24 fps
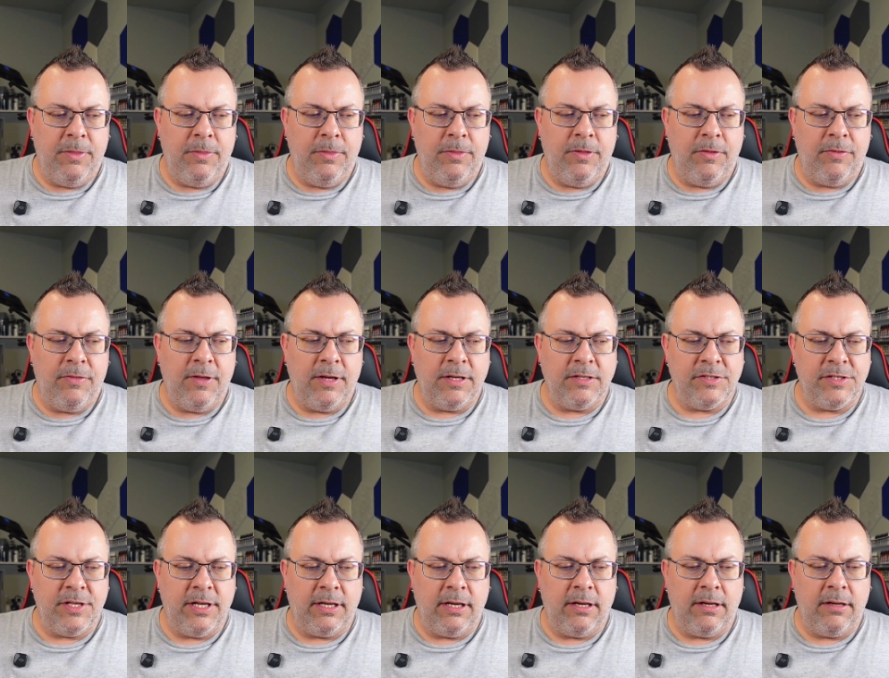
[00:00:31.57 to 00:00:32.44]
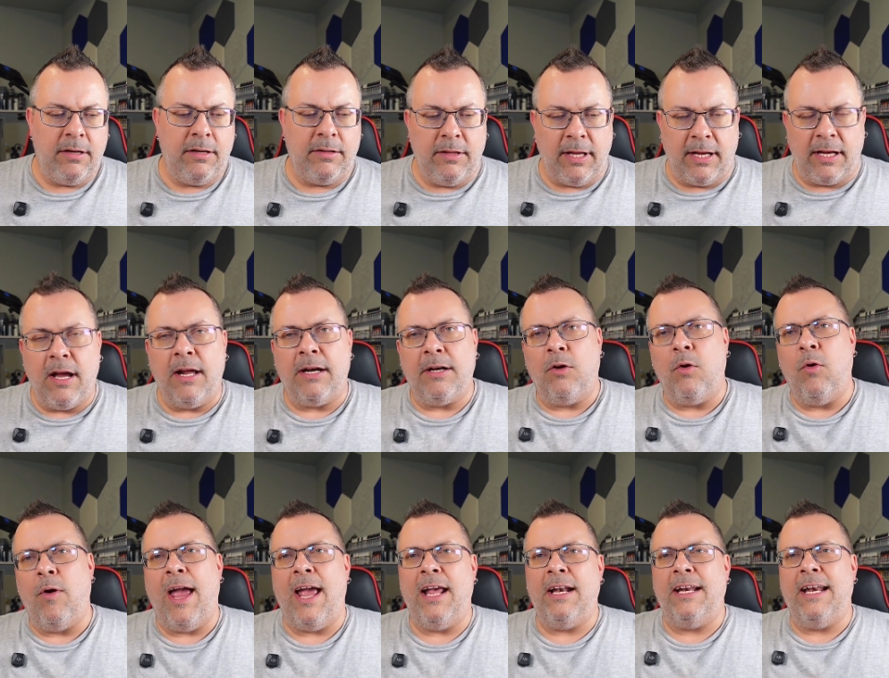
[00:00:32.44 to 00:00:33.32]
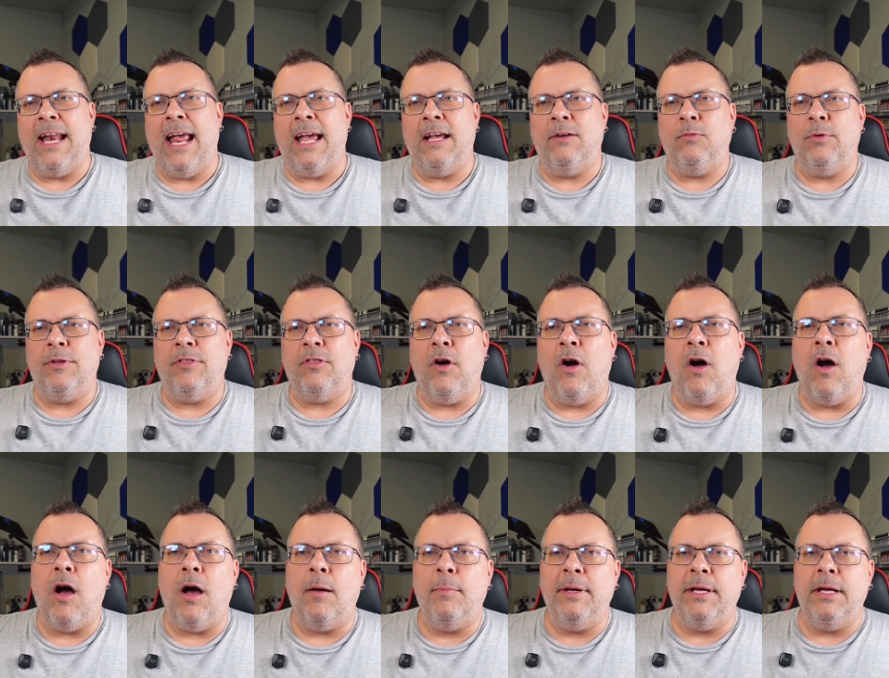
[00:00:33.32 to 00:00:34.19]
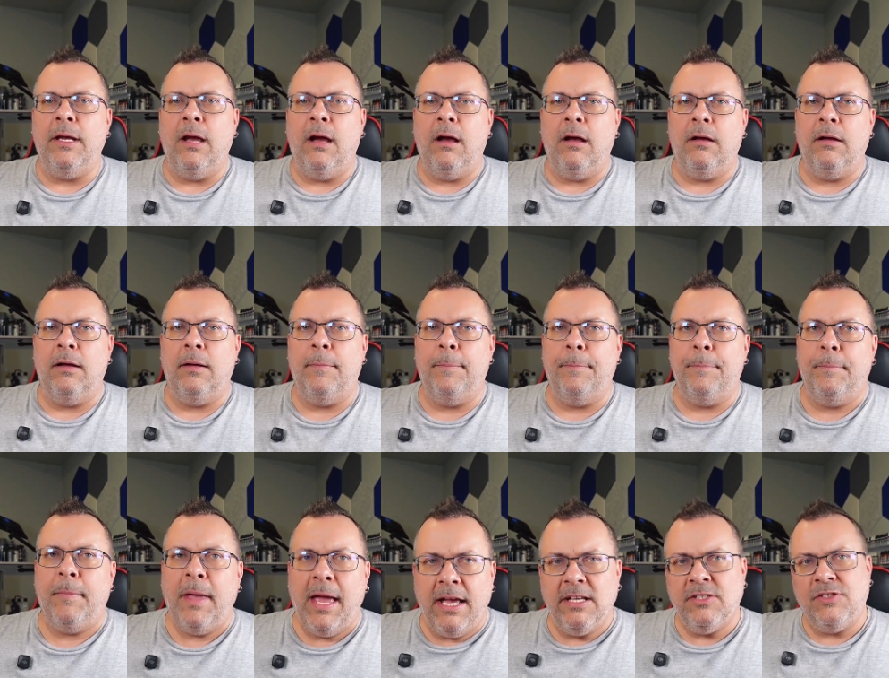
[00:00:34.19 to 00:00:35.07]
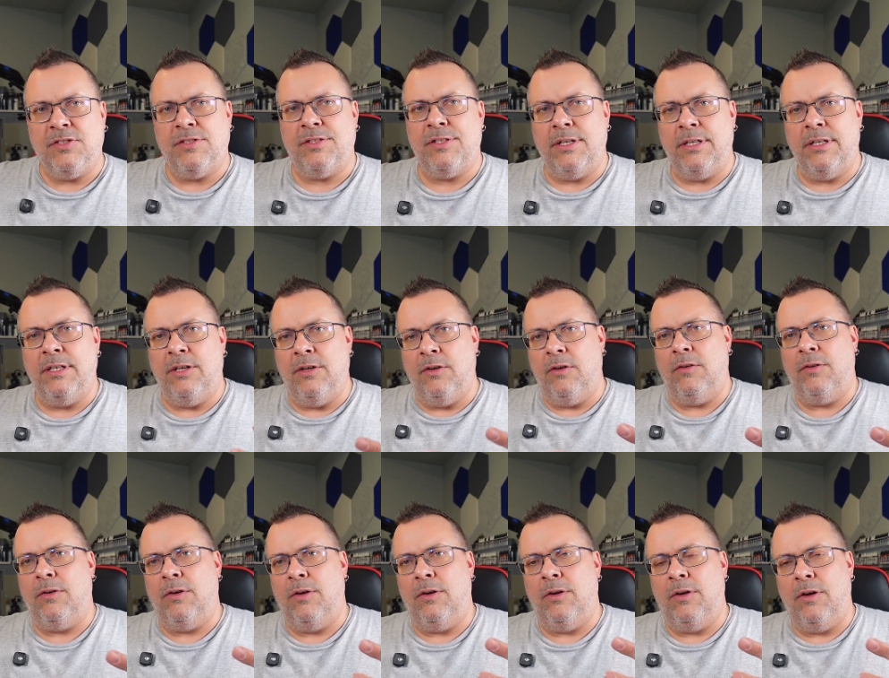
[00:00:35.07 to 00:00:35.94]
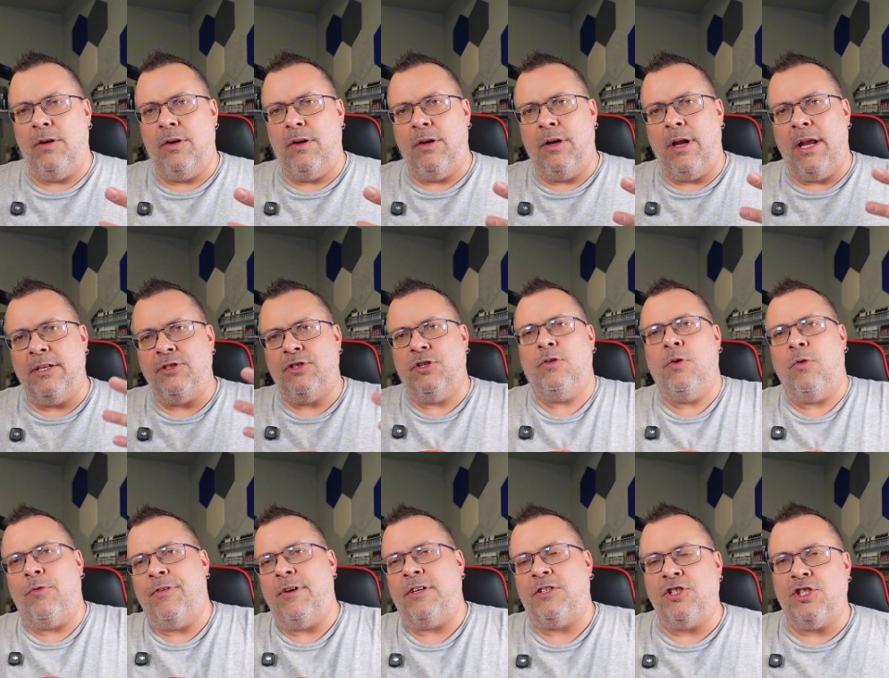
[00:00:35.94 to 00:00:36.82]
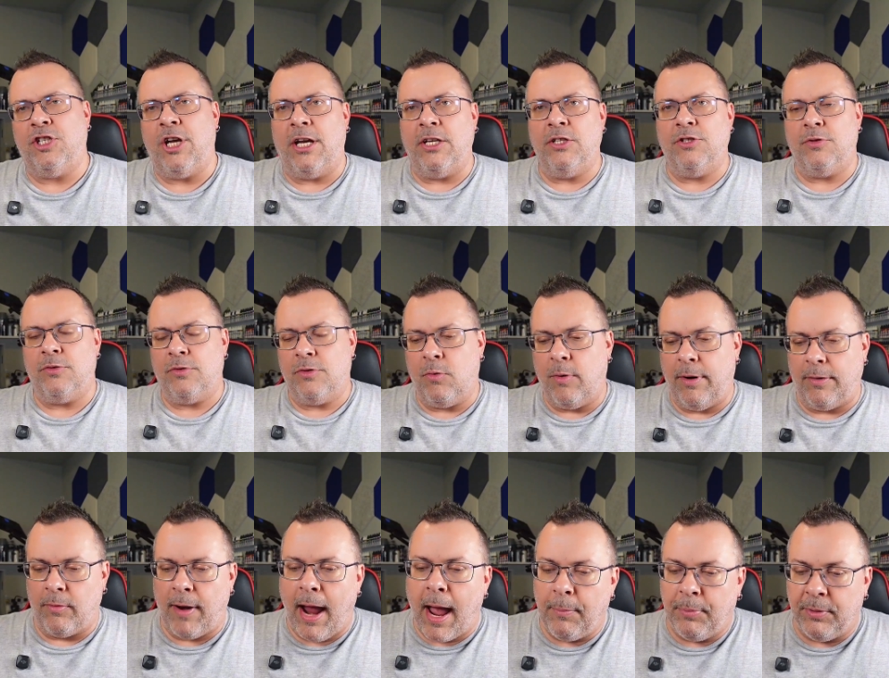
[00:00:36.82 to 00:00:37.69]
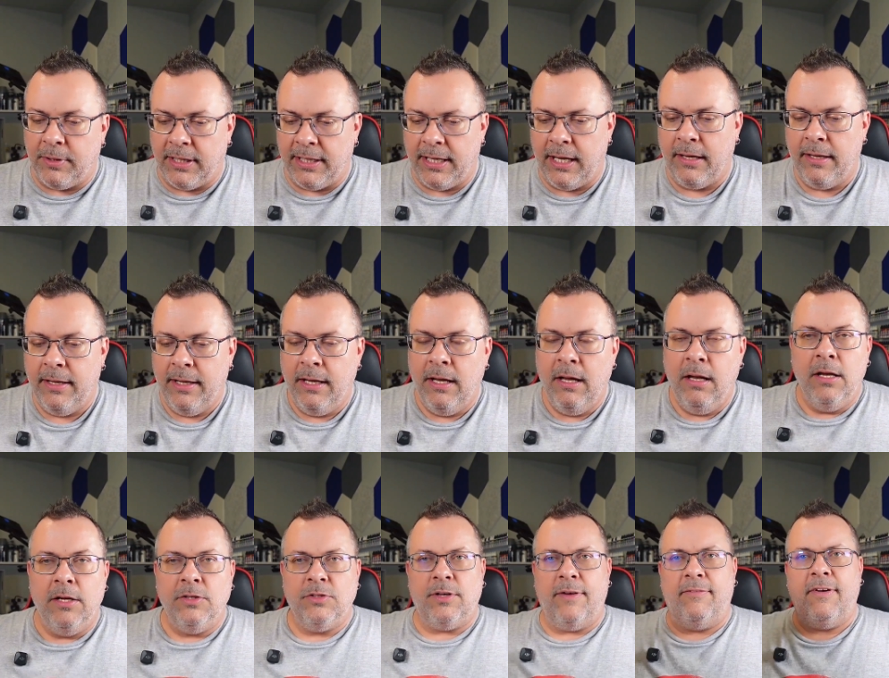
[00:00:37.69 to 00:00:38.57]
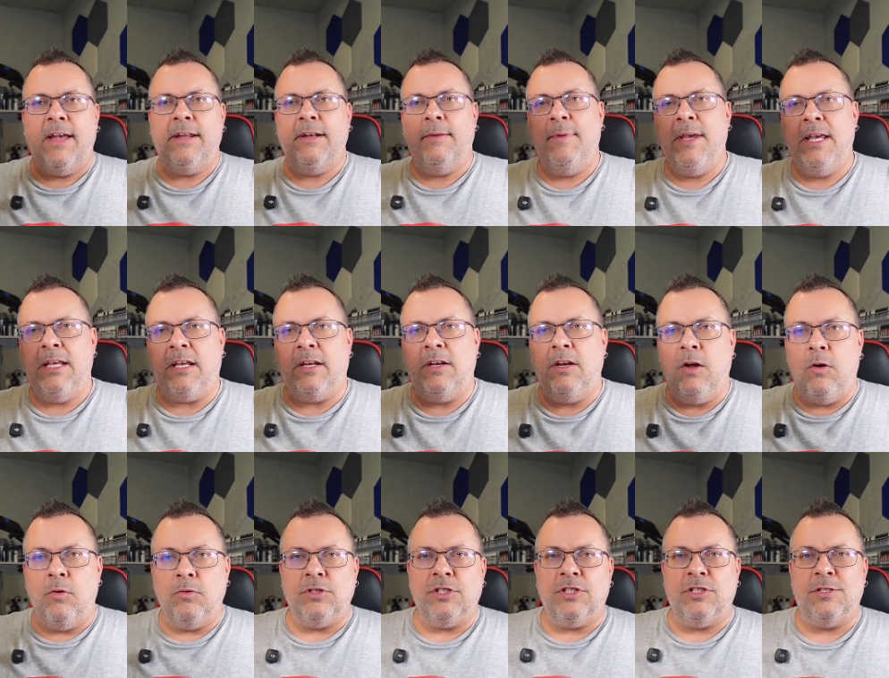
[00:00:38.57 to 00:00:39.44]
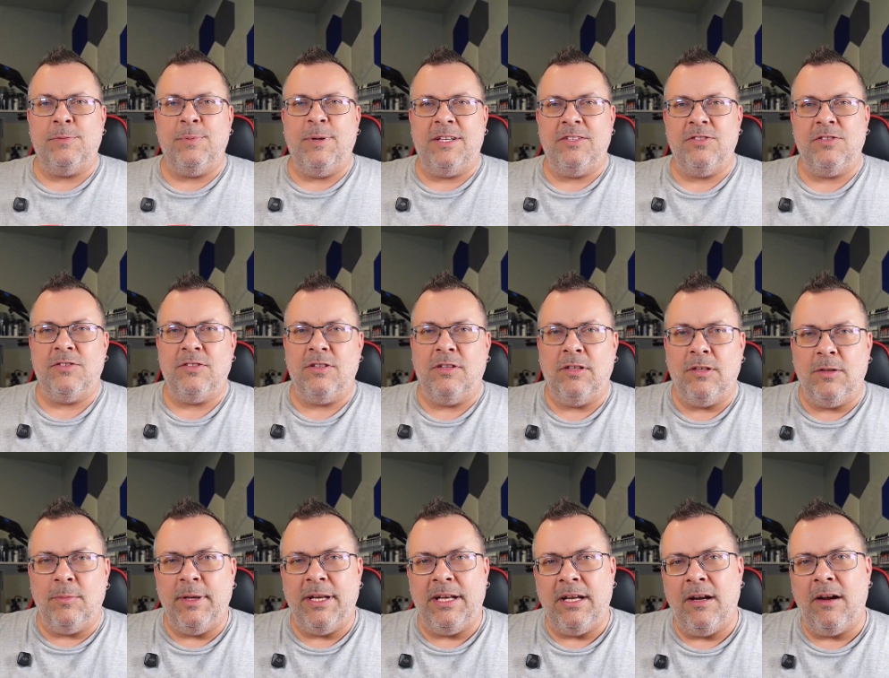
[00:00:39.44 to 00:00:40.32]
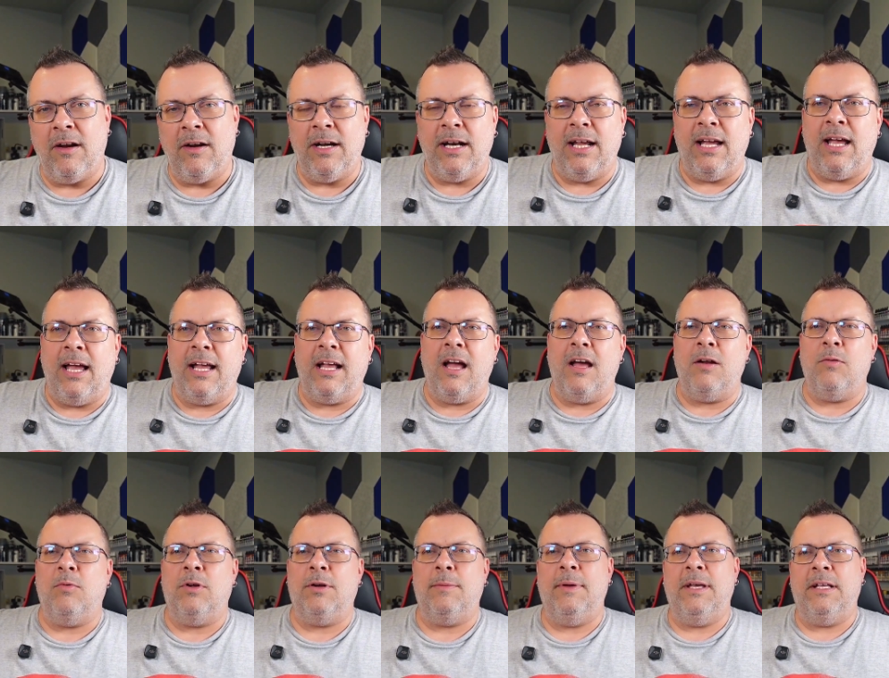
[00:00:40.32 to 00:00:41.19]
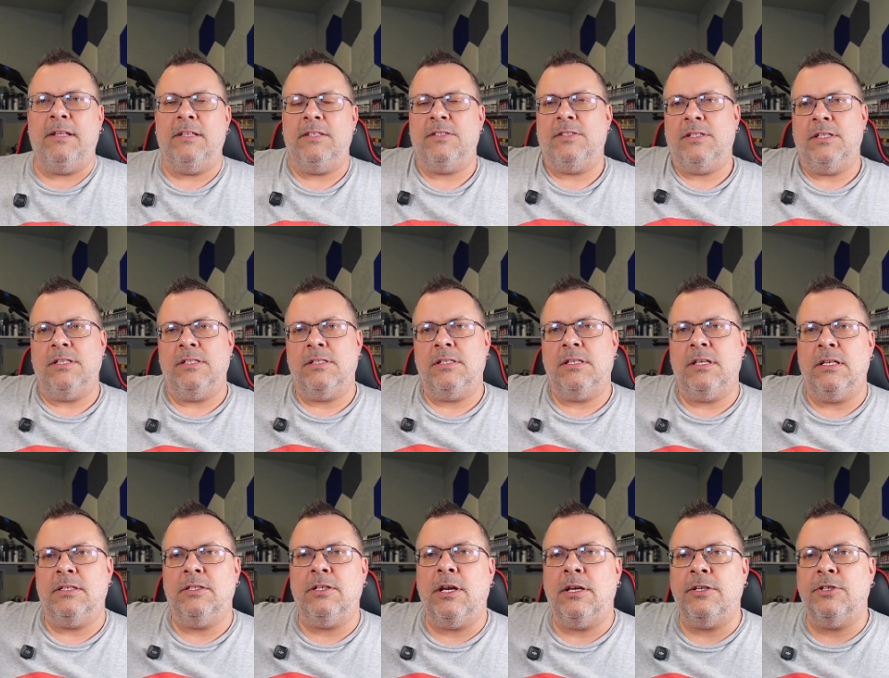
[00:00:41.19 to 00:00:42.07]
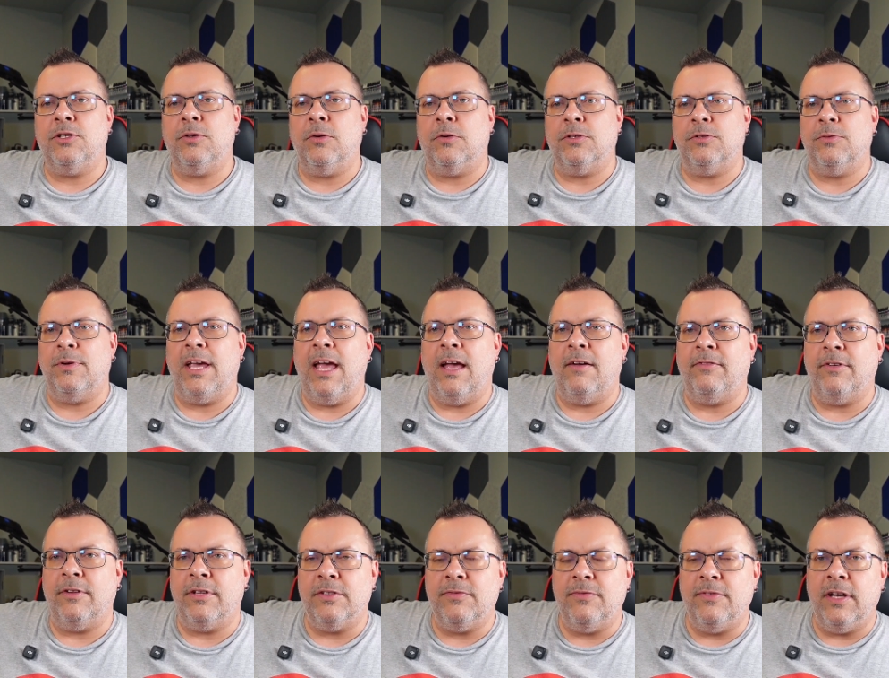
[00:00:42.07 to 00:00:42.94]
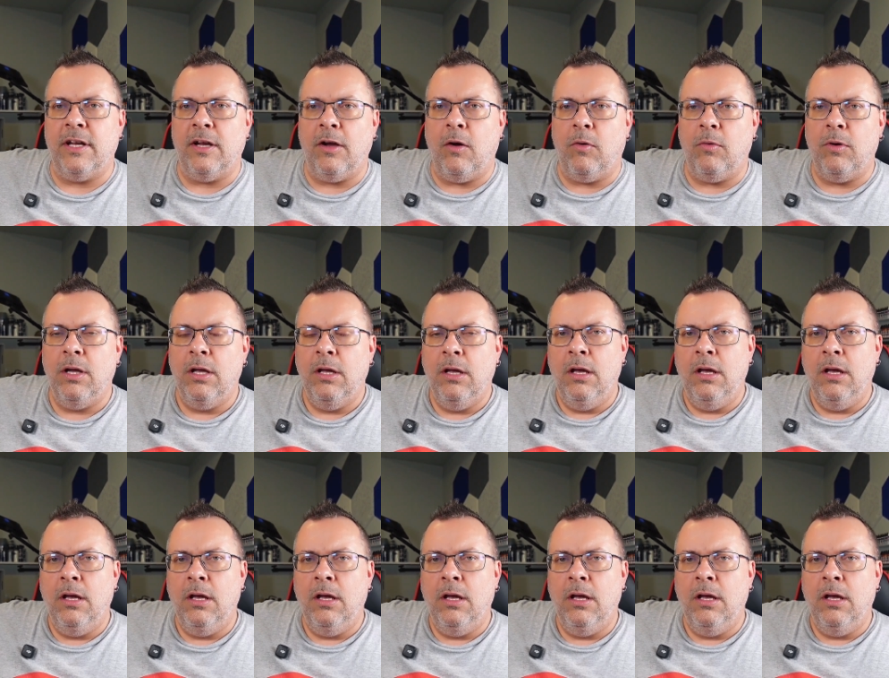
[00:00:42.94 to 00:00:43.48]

the things that kind of go hand in hand with the hobby. As you know, things change quite rapidly. So I've had to make notes just because there's a little bit here, and I kind of want to make this as short as we can for this video,